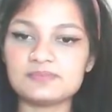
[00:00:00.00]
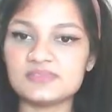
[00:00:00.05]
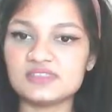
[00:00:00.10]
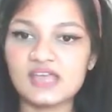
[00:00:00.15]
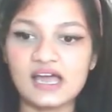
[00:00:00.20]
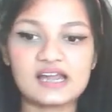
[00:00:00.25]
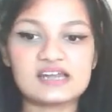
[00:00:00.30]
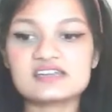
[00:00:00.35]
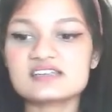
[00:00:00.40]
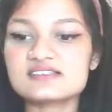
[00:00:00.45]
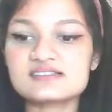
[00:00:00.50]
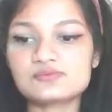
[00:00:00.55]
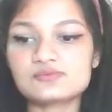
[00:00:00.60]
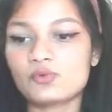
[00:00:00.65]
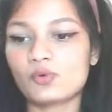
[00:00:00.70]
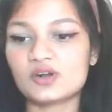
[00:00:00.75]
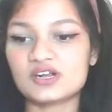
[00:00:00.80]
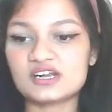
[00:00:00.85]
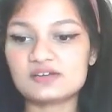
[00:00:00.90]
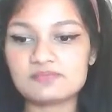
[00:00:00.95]
That is
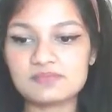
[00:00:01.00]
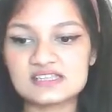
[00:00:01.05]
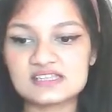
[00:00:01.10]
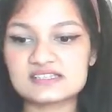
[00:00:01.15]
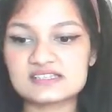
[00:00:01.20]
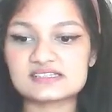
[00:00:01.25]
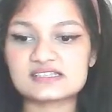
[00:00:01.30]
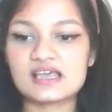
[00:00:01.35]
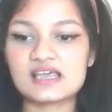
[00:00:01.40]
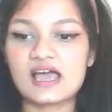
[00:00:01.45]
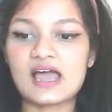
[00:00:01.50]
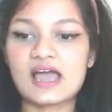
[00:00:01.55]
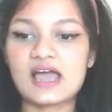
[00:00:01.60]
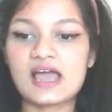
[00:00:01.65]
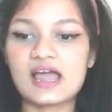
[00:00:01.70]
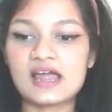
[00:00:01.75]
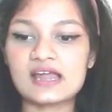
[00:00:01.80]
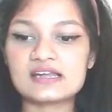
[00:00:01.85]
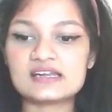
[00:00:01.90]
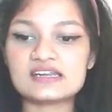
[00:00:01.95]
what it means,
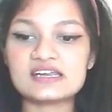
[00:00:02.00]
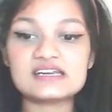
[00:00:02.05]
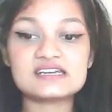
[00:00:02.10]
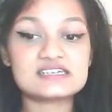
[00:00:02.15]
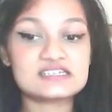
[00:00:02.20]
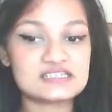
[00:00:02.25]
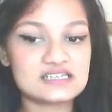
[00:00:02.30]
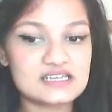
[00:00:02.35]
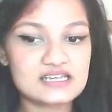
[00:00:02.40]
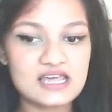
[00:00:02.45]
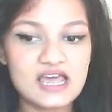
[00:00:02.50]
and it